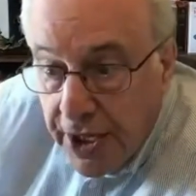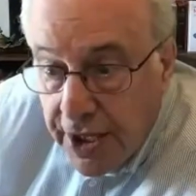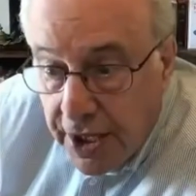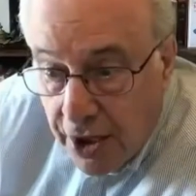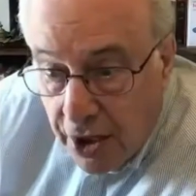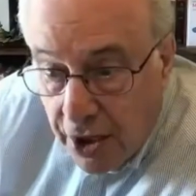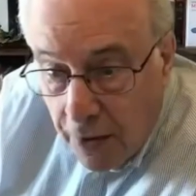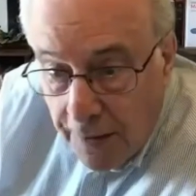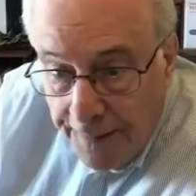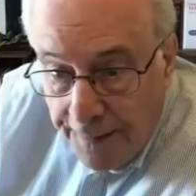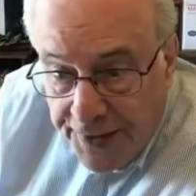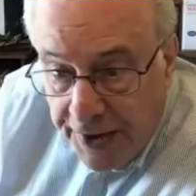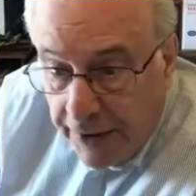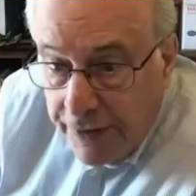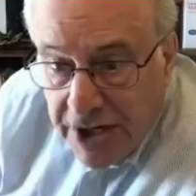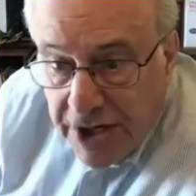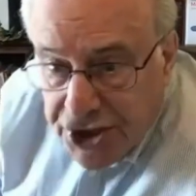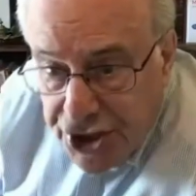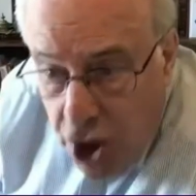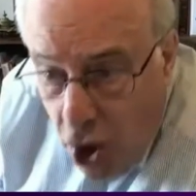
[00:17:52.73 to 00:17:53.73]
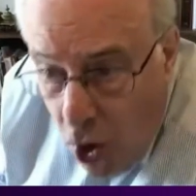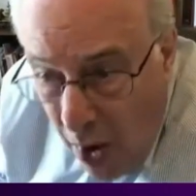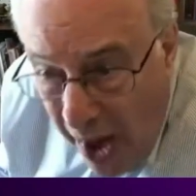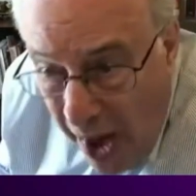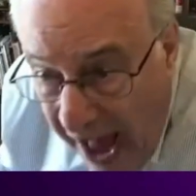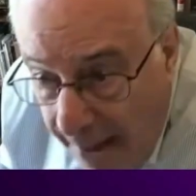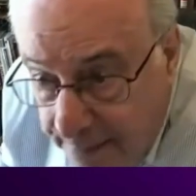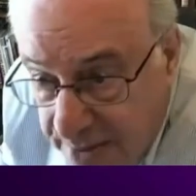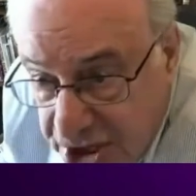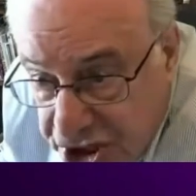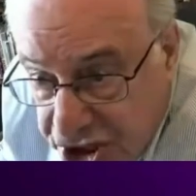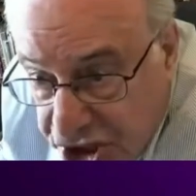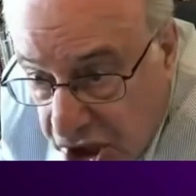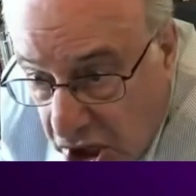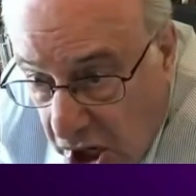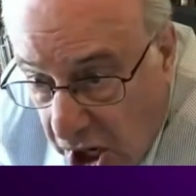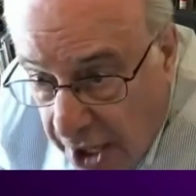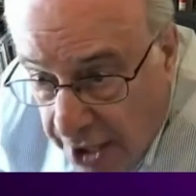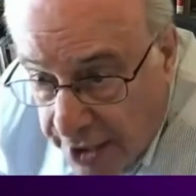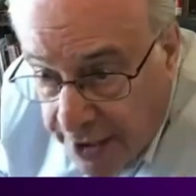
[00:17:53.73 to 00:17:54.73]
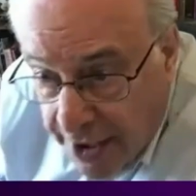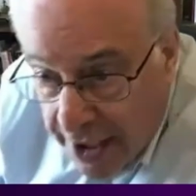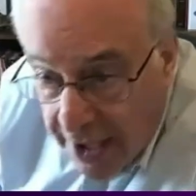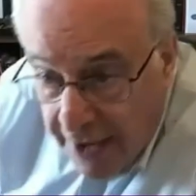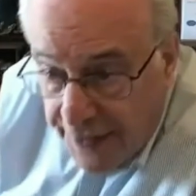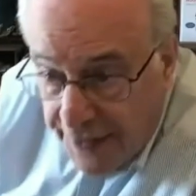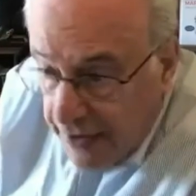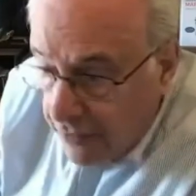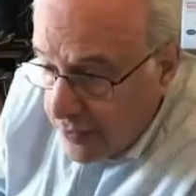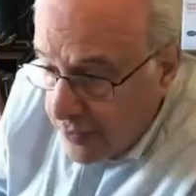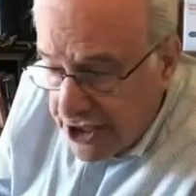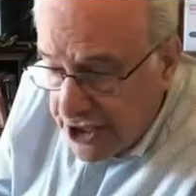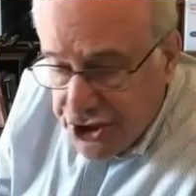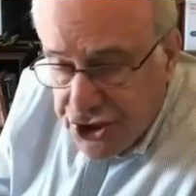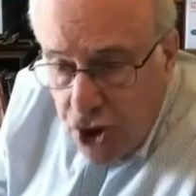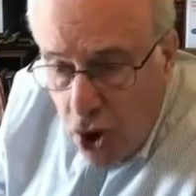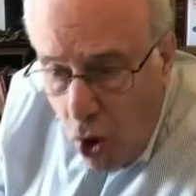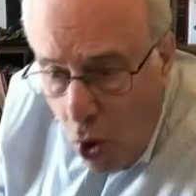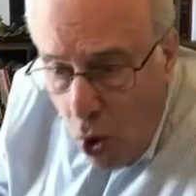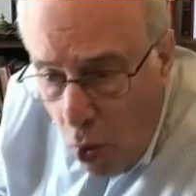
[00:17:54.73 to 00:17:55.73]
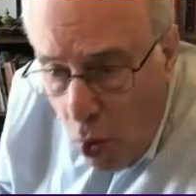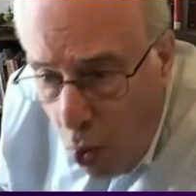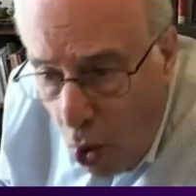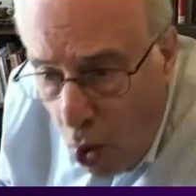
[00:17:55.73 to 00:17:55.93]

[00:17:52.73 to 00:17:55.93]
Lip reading: You know, there is no Amazon, there is no